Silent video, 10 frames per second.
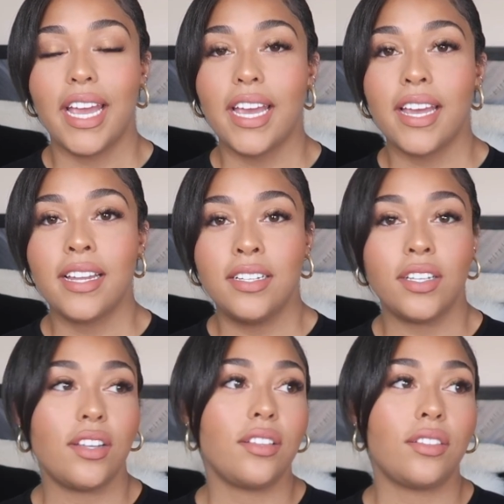
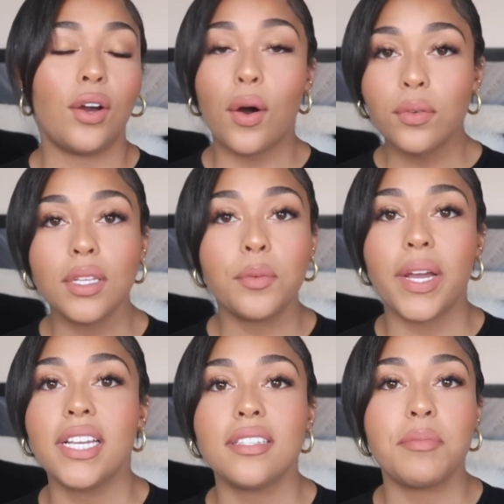and the only
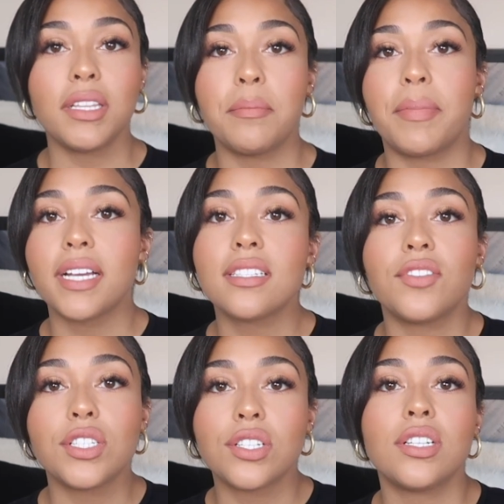way to be the best
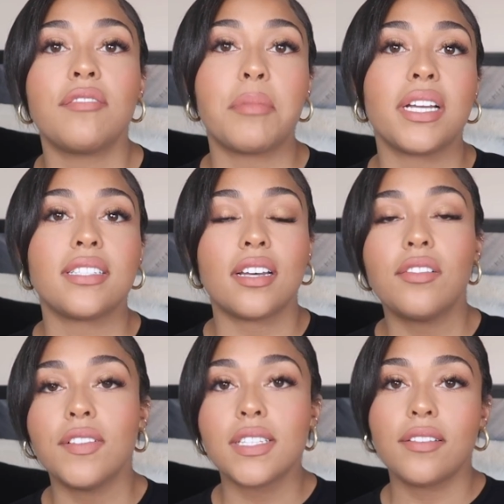version of
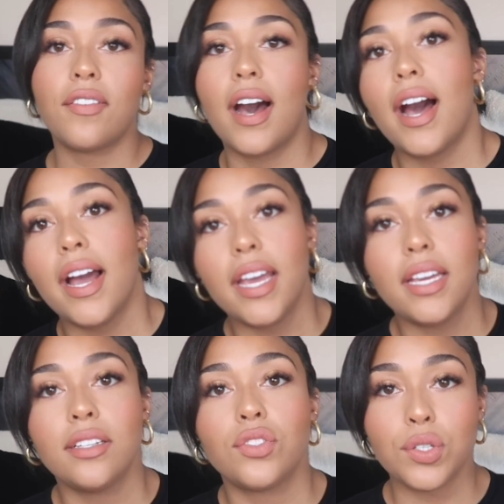myself is if
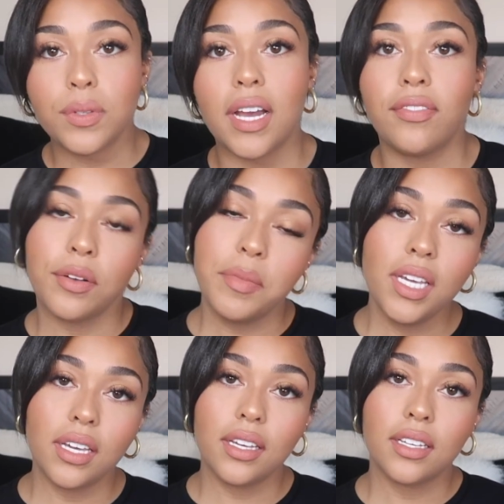I do that for
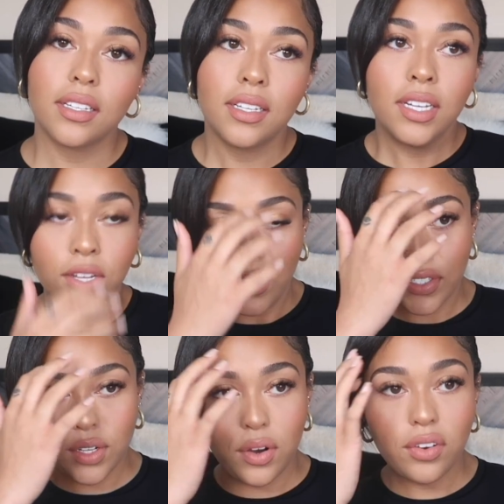me.
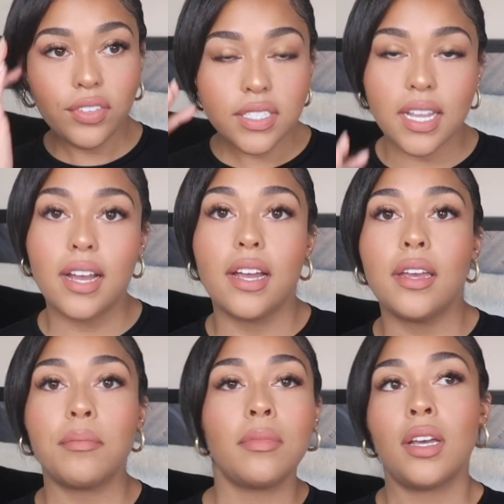So over
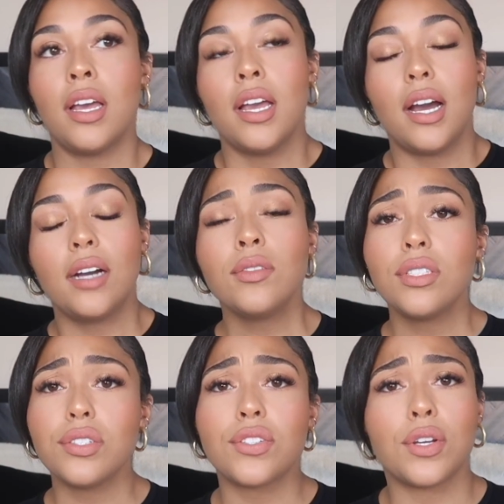time, I
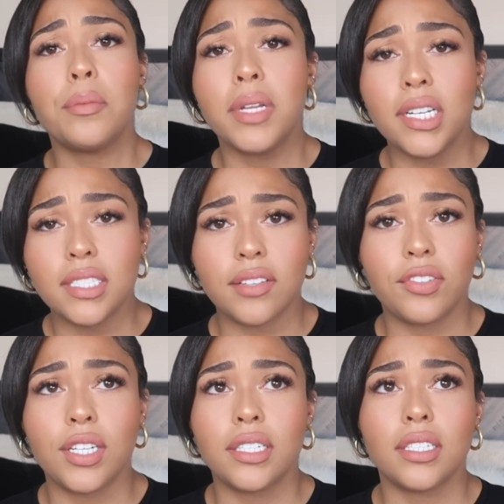went through so many
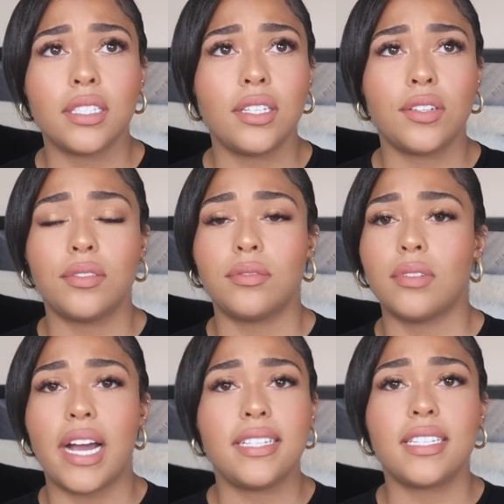different,
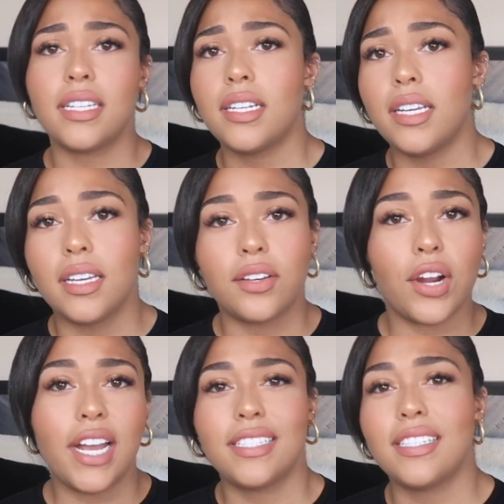identity
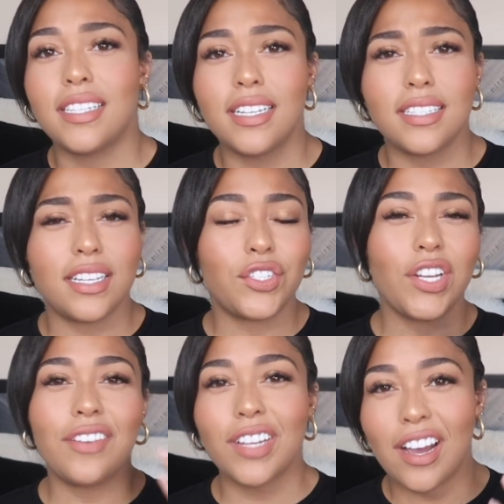crises. I
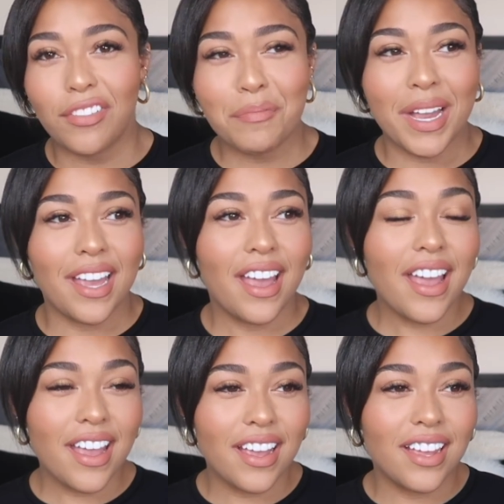shaved half my
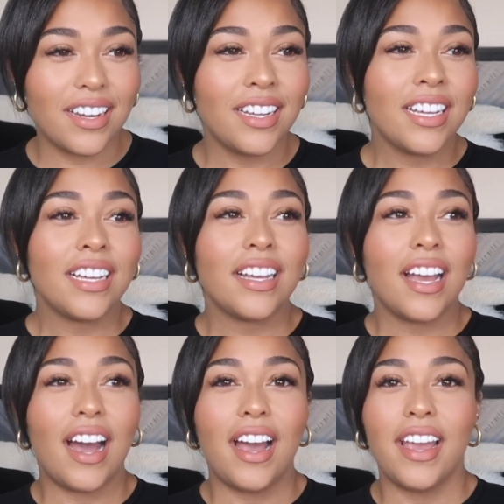head.
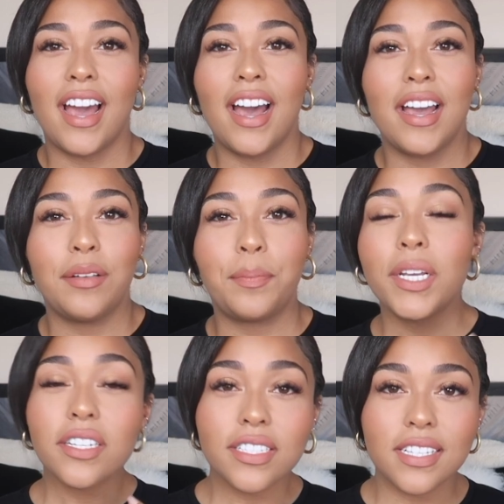I had
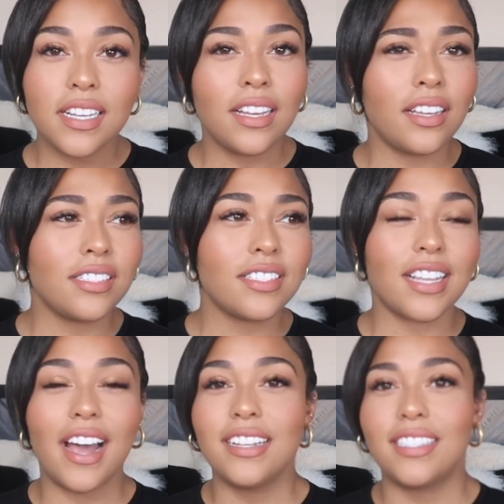piercings.
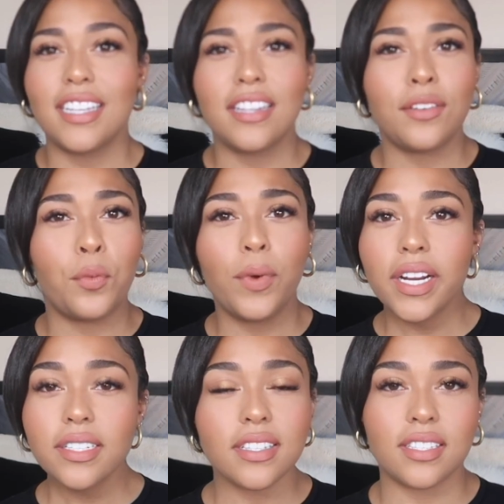I did
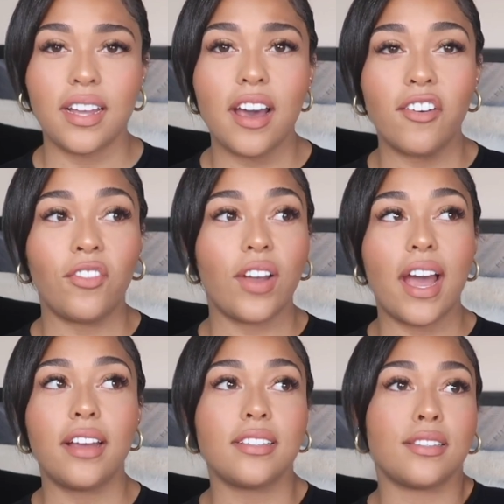weird stuff,
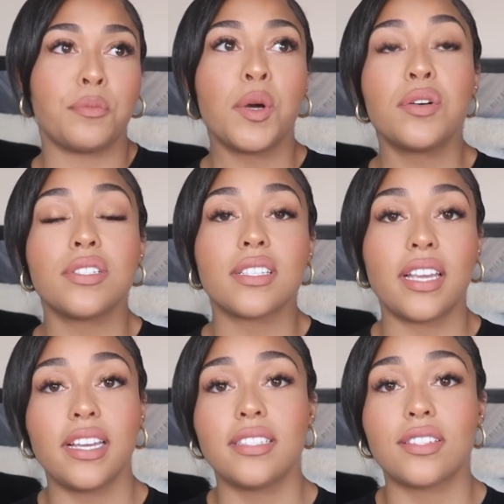as most
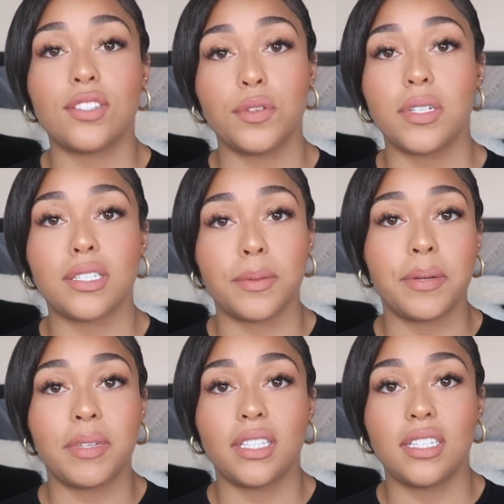kids do
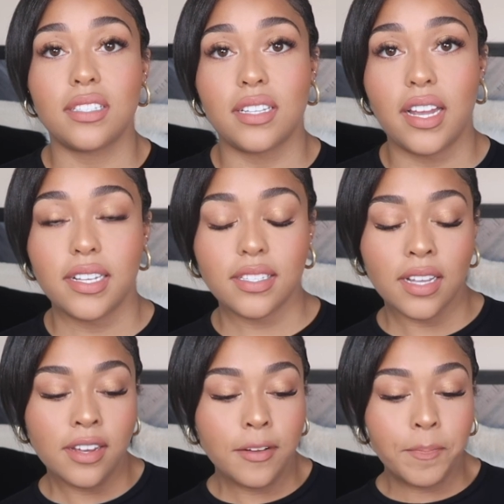experiment these days.
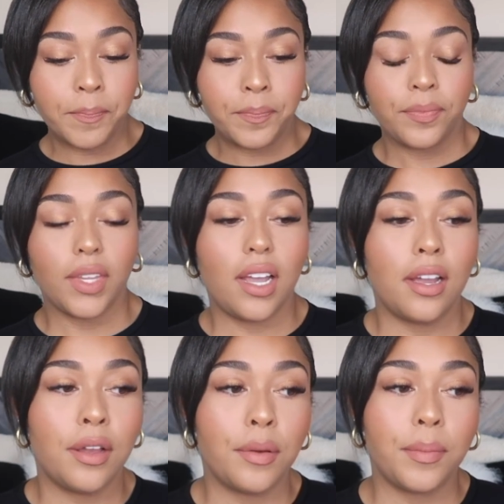
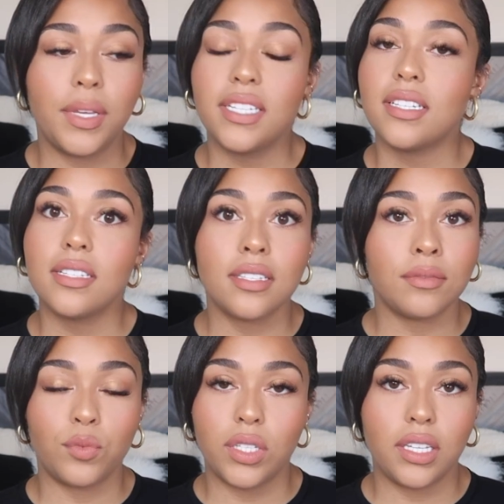It
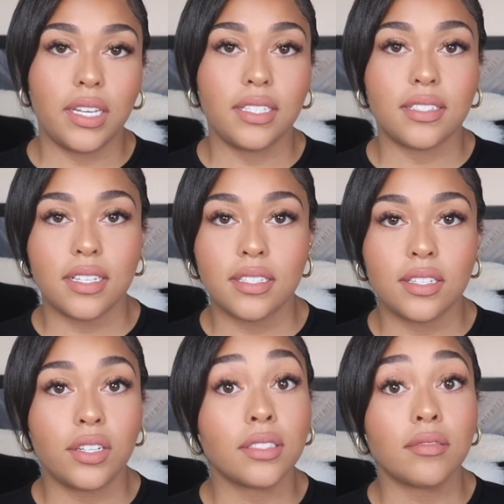doesn't really
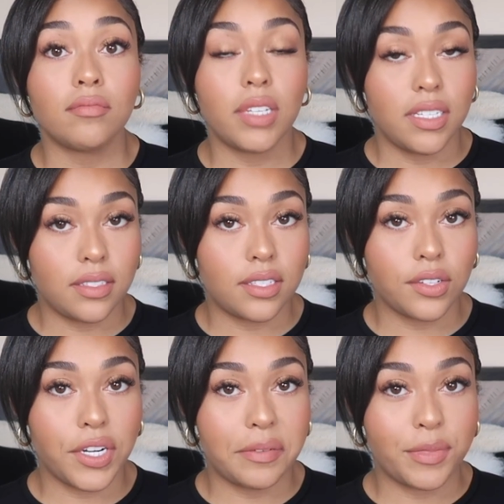exist on
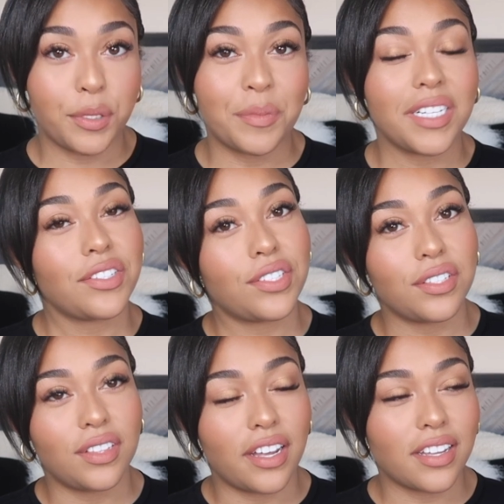Instagram too
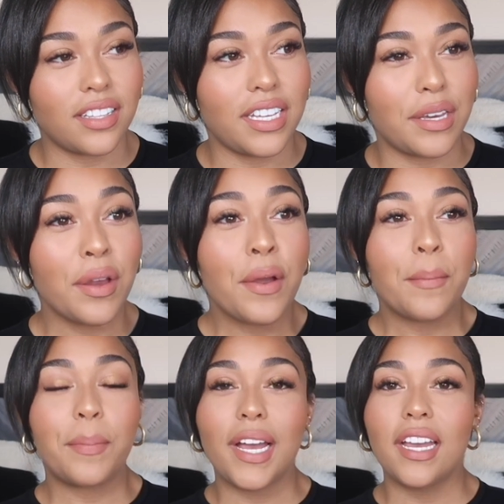much, luckily,
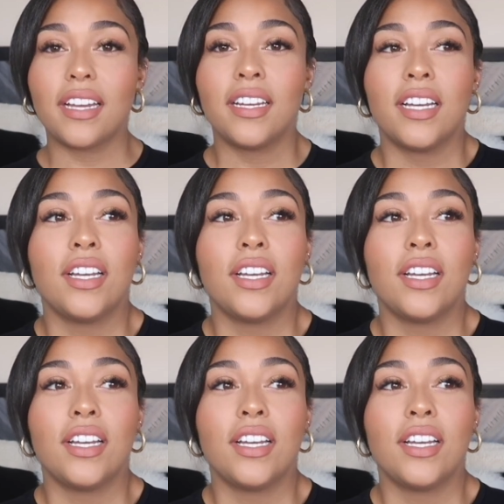but